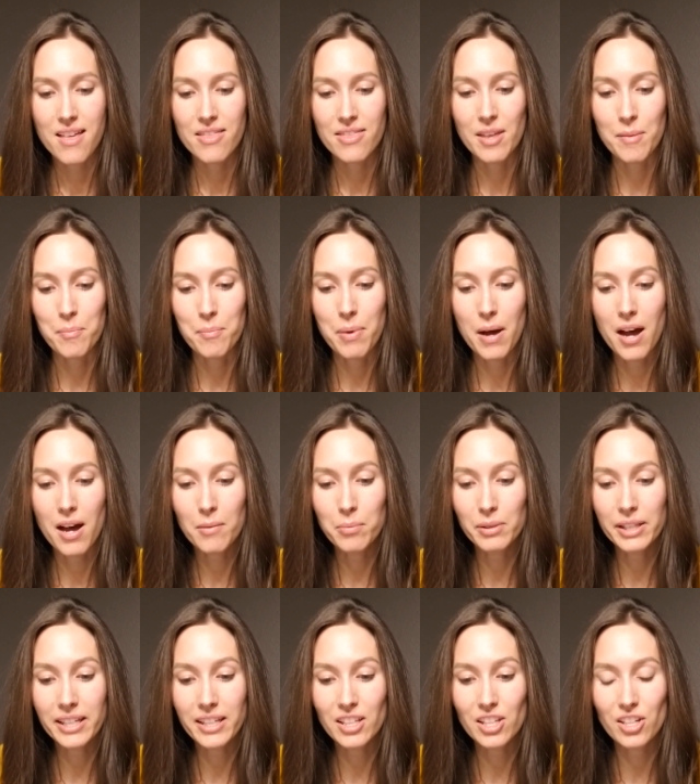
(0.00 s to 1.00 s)
The
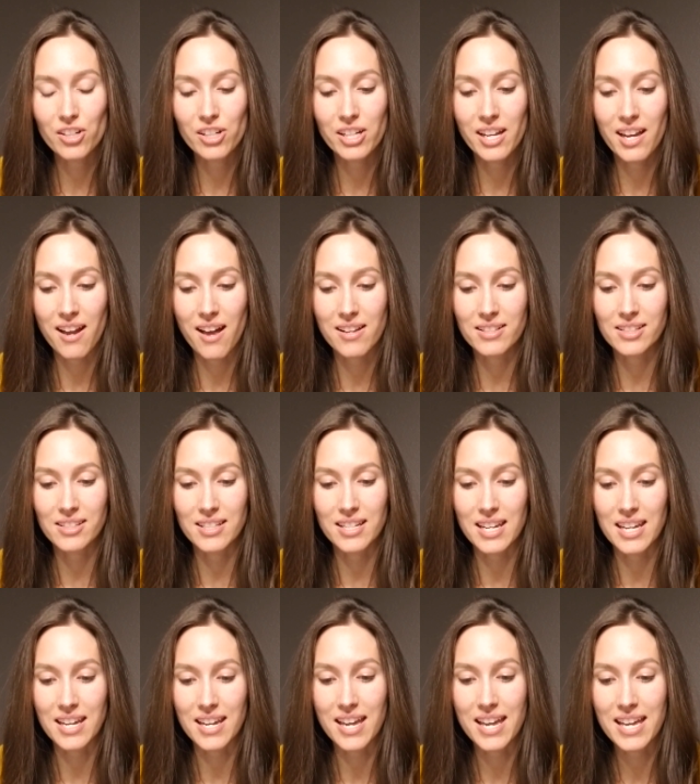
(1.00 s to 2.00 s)
public
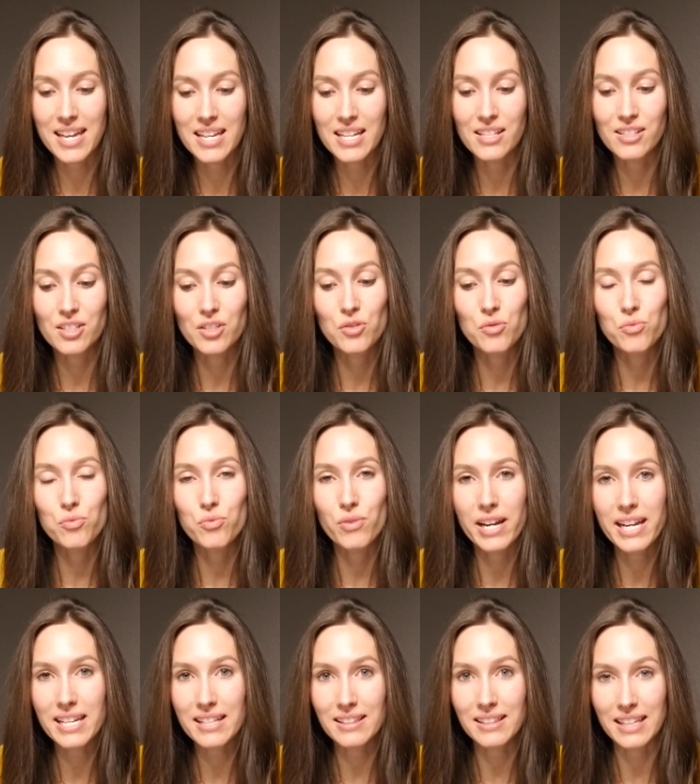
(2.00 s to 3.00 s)
curiosity is
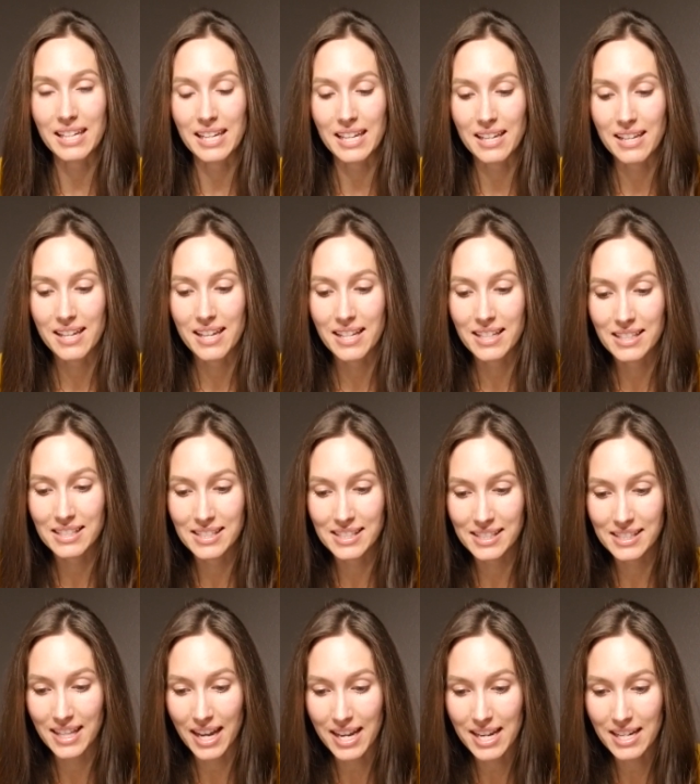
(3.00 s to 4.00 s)
greatly
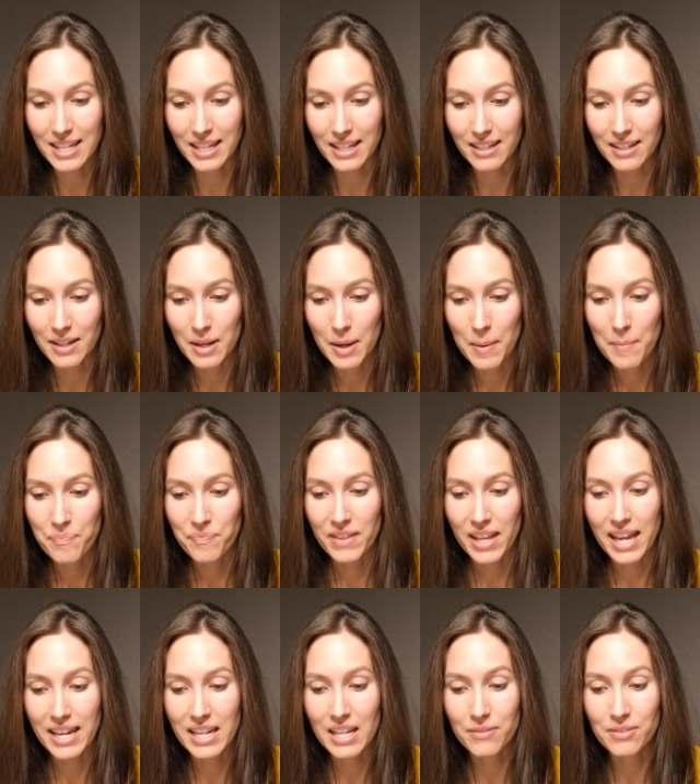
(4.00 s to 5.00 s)
excited.
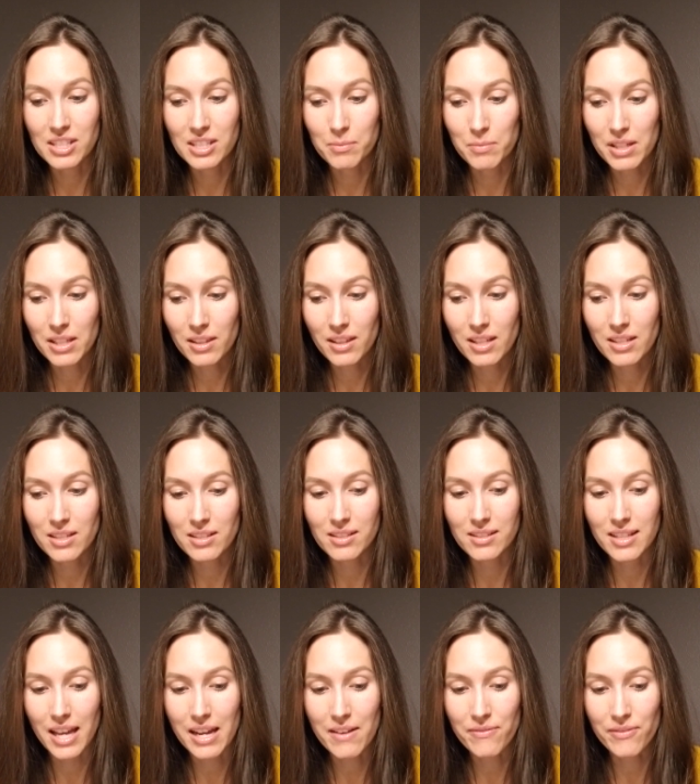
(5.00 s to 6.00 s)
And if Smith can
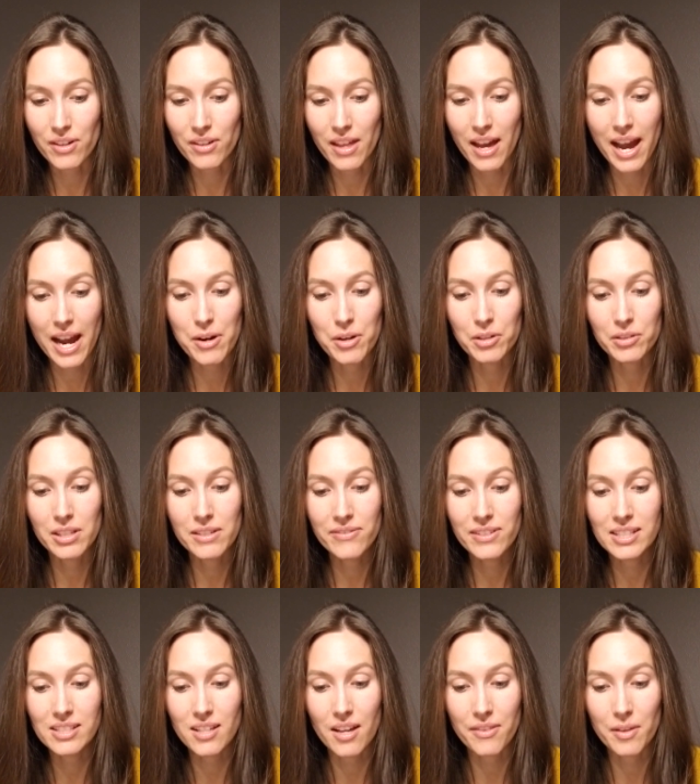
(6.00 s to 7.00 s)
decipher the
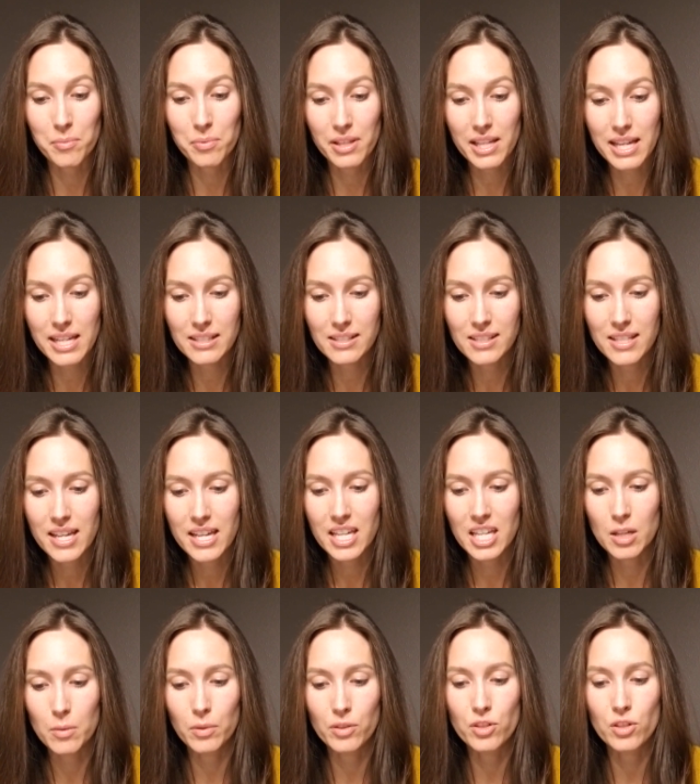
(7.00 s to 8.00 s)
hieroglyphics on the plates,
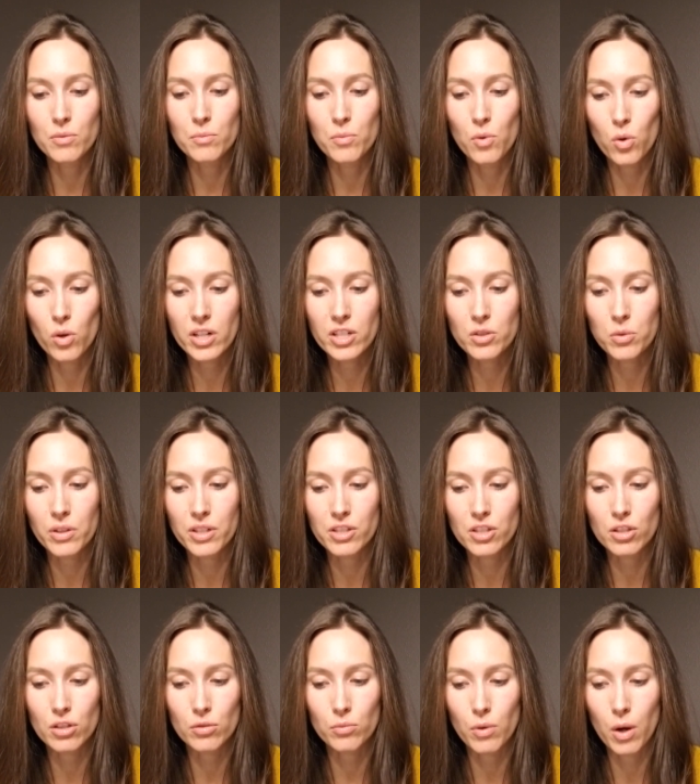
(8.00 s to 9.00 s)
he will do more towards
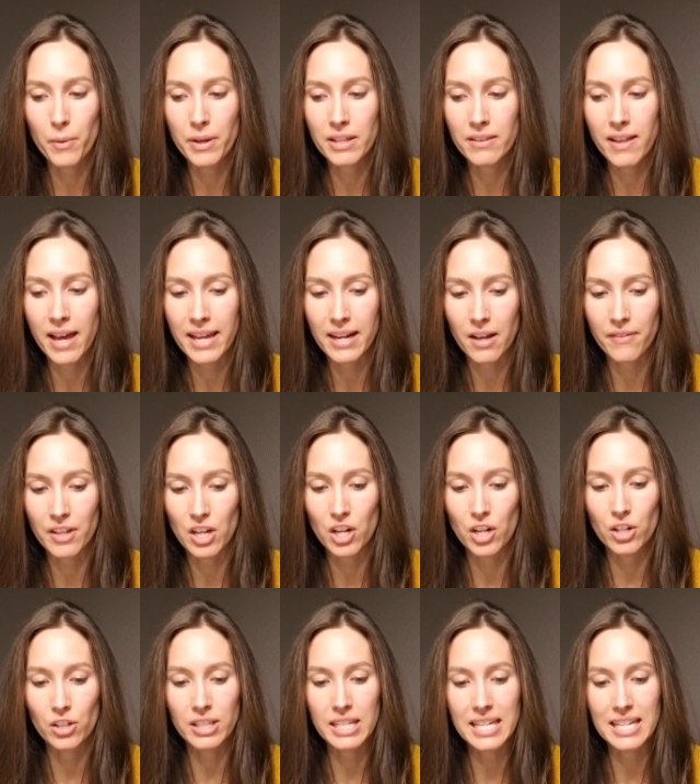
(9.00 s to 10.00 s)
throwing light on the
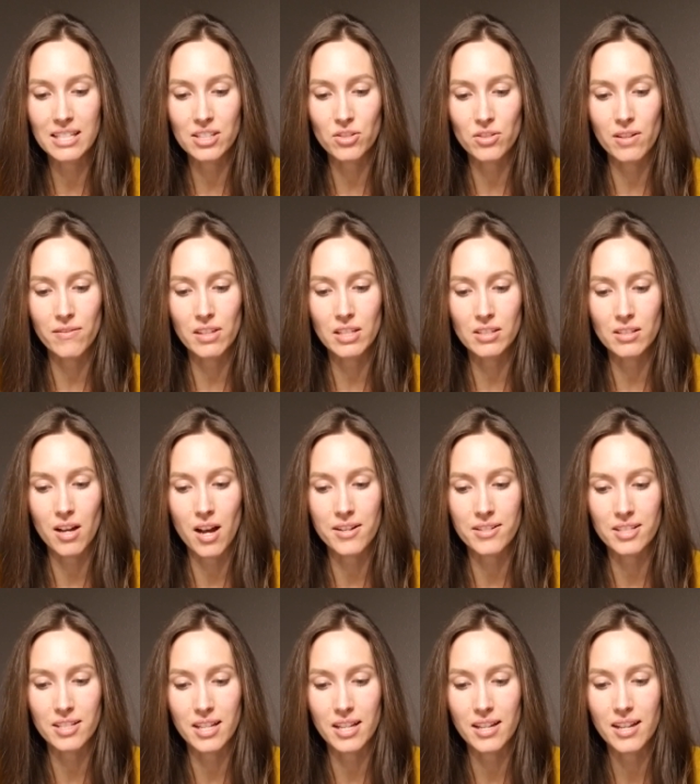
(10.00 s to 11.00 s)
early history of this
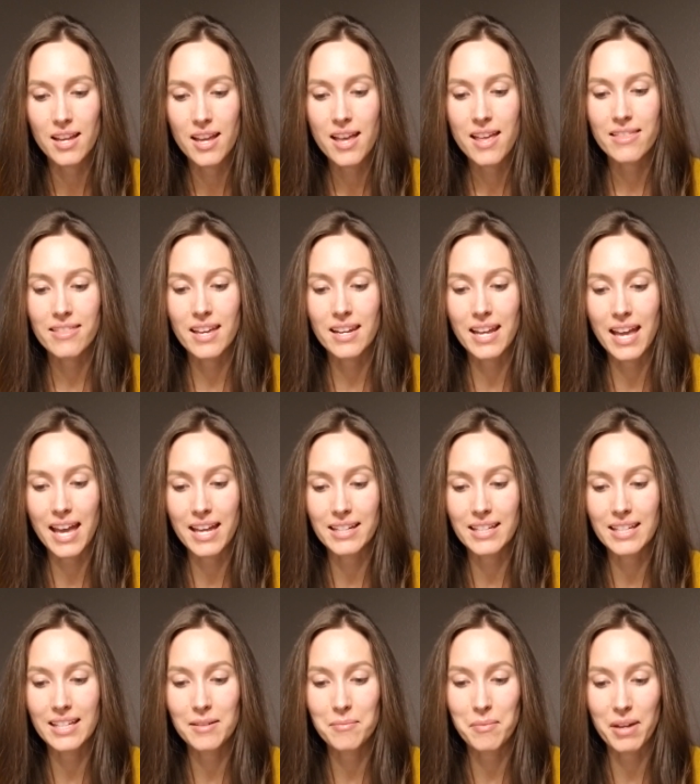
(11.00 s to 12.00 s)
continent than
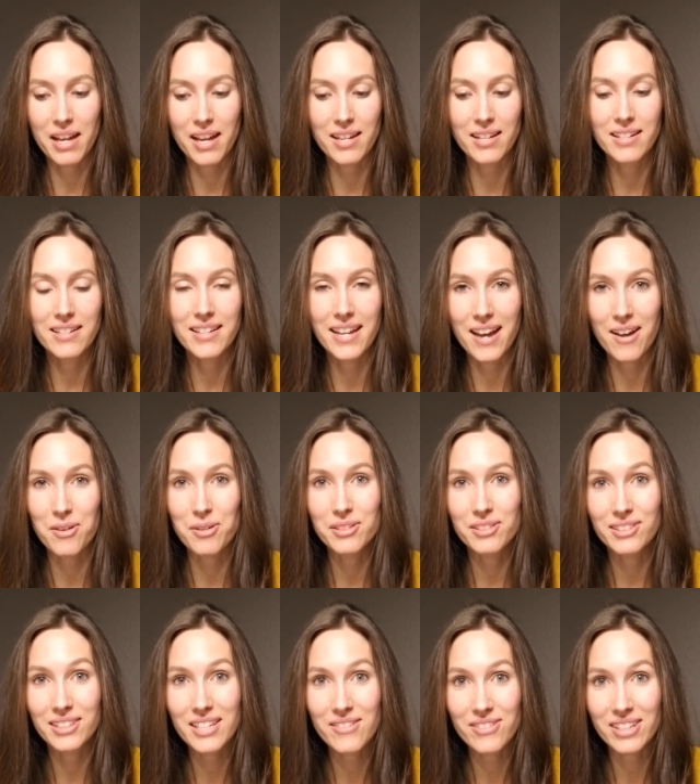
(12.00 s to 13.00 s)
any man now
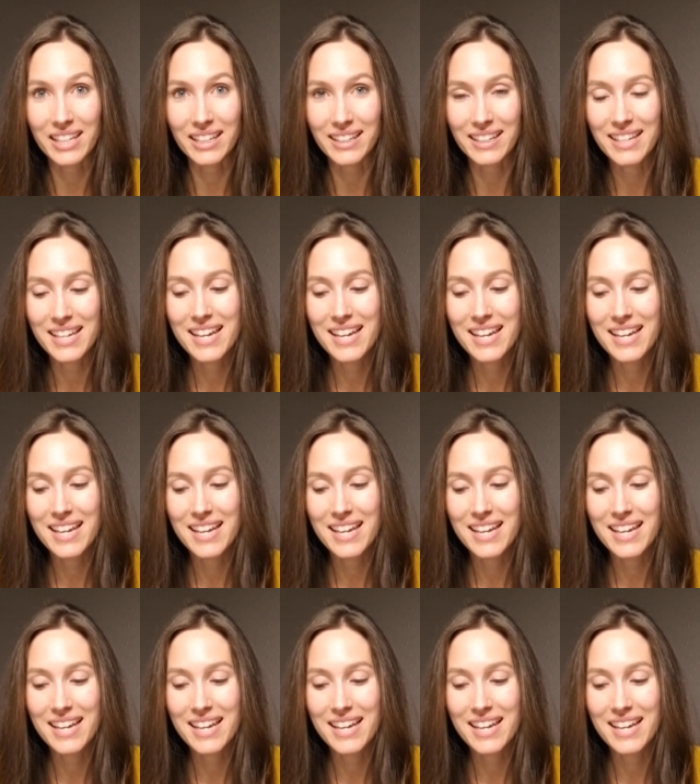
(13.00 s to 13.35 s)
living.